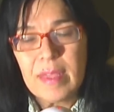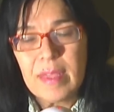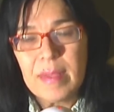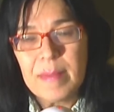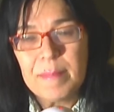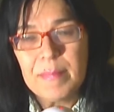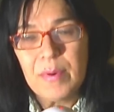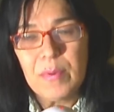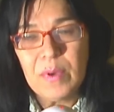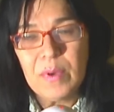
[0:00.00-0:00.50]

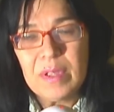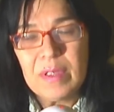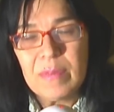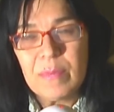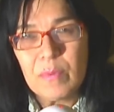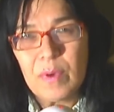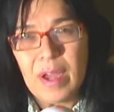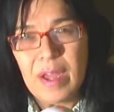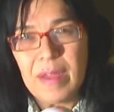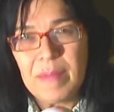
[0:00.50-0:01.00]
what
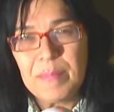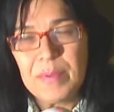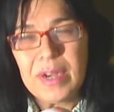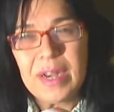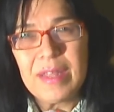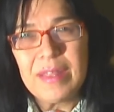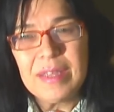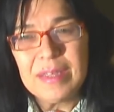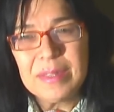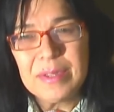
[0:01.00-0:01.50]
I but
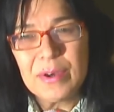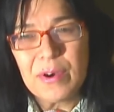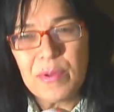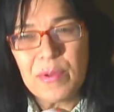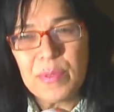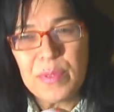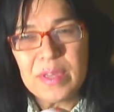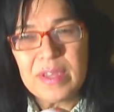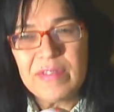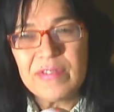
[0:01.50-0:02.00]
I think there are
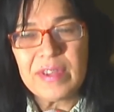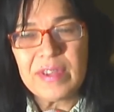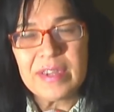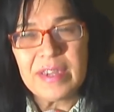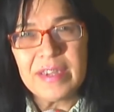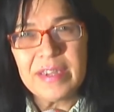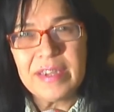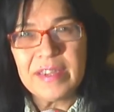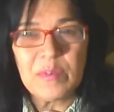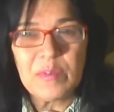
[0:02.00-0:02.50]
things that
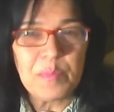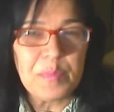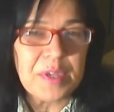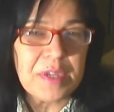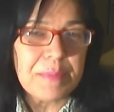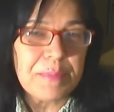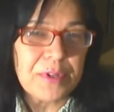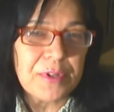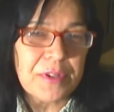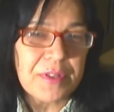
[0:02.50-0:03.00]
can get to
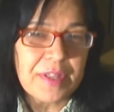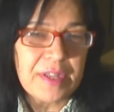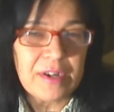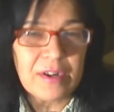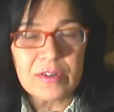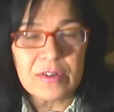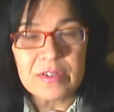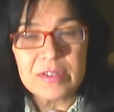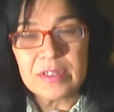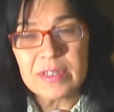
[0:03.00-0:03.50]
people that
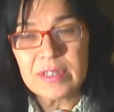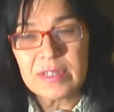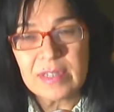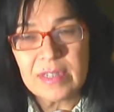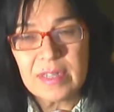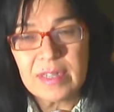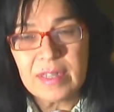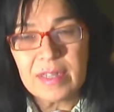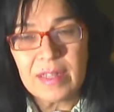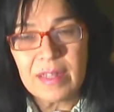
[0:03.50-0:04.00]
aren't
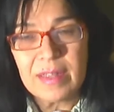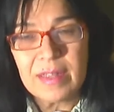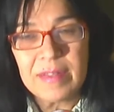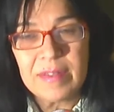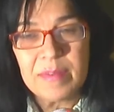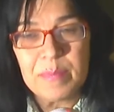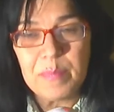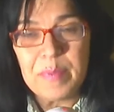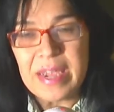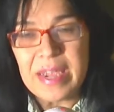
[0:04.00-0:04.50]

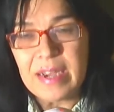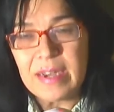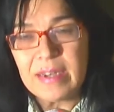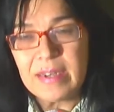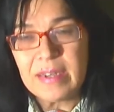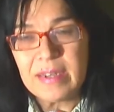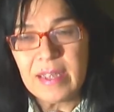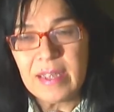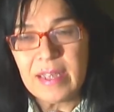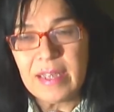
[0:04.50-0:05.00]

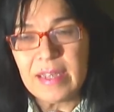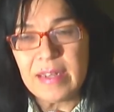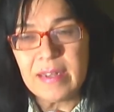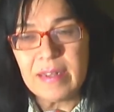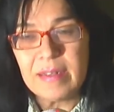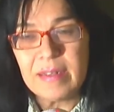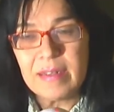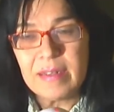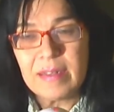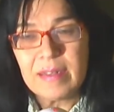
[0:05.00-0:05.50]
debate
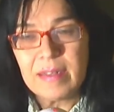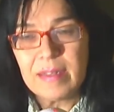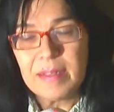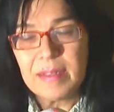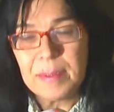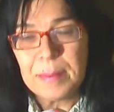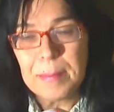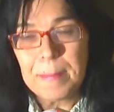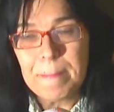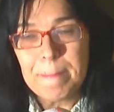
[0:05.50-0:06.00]
and
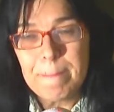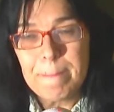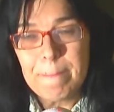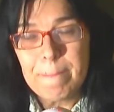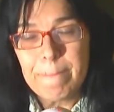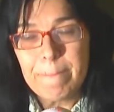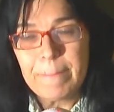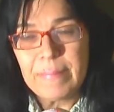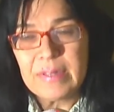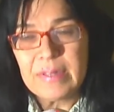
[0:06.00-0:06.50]

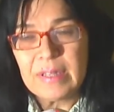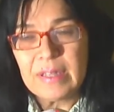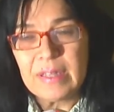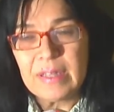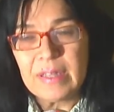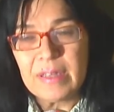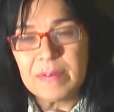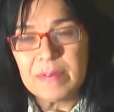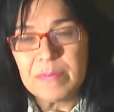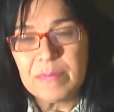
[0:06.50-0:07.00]

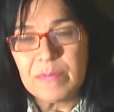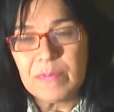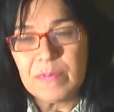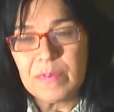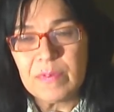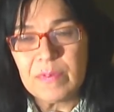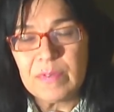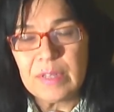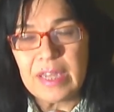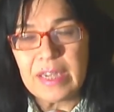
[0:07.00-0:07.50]

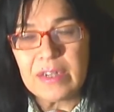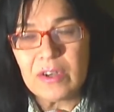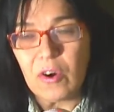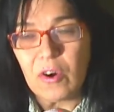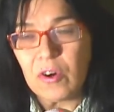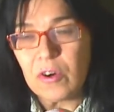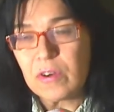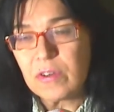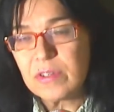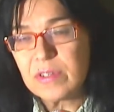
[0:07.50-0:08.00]
like
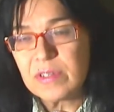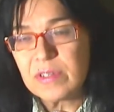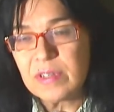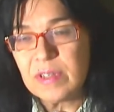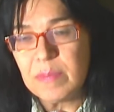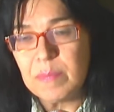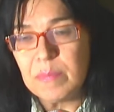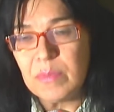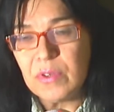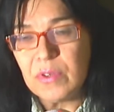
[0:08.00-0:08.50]
art
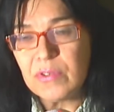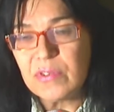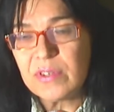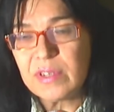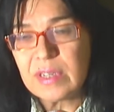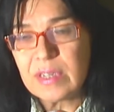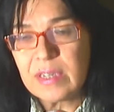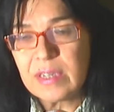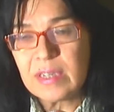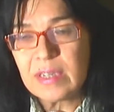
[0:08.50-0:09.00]
and
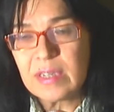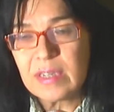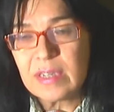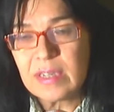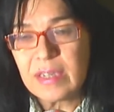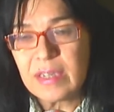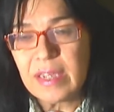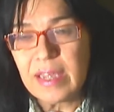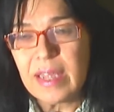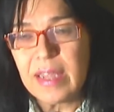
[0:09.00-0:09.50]
music
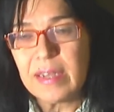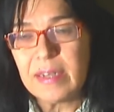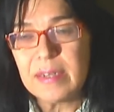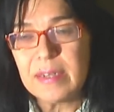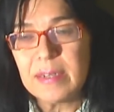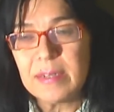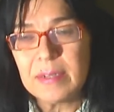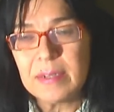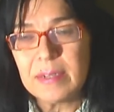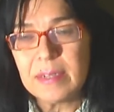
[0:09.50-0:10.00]

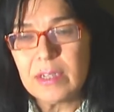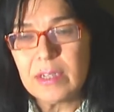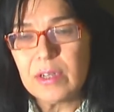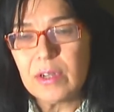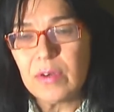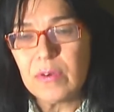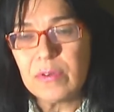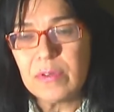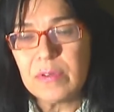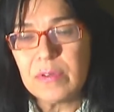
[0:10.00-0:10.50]
and
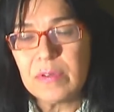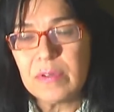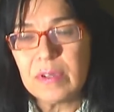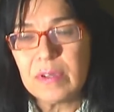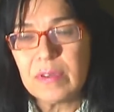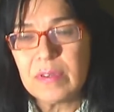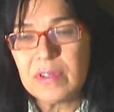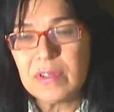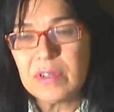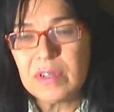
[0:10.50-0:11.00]

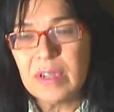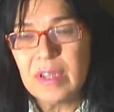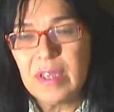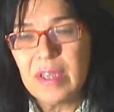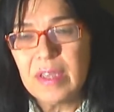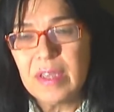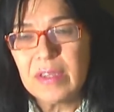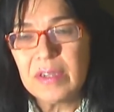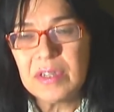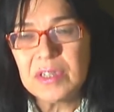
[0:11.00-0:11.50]
you
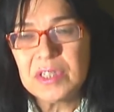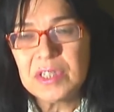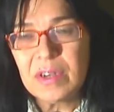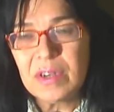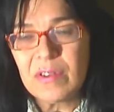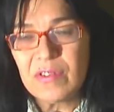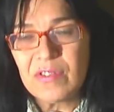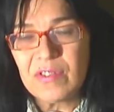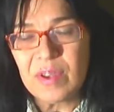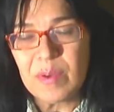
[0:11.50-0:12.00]
could
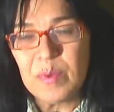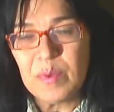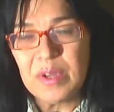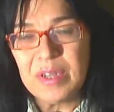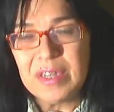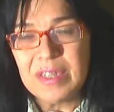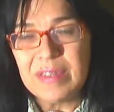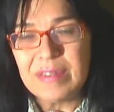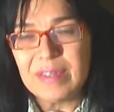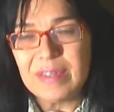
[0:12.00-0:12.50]
share
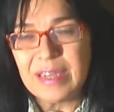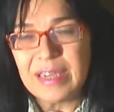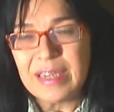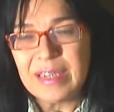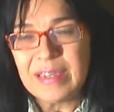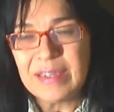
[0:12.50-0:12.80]
someone in like